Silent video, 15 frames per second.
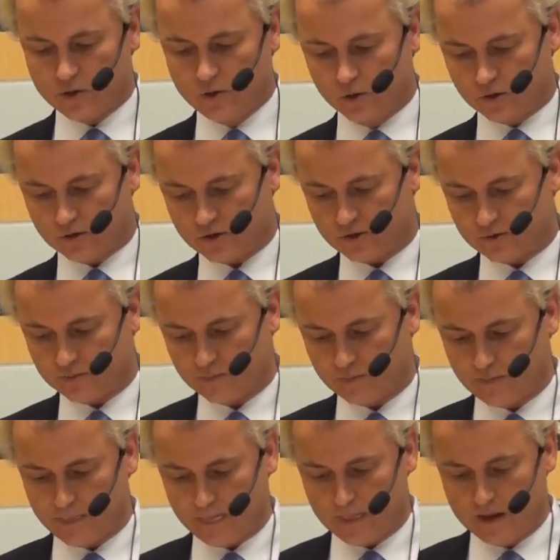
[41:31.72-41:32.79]
schools.
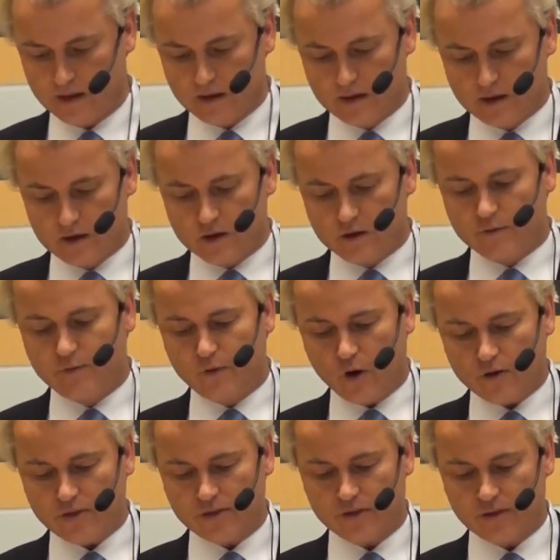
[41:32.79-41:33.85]

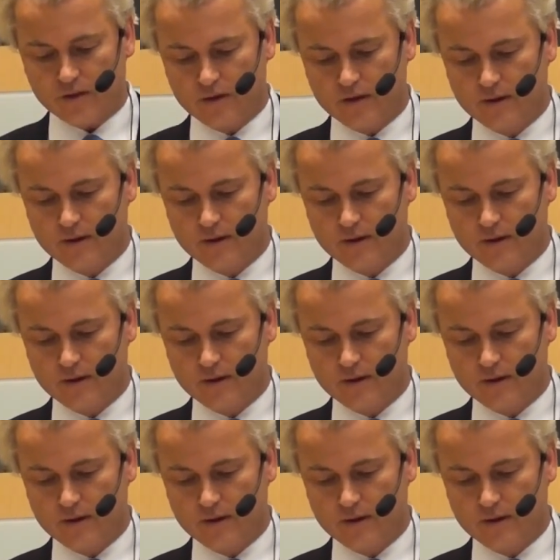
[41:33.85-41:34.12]
Fourth,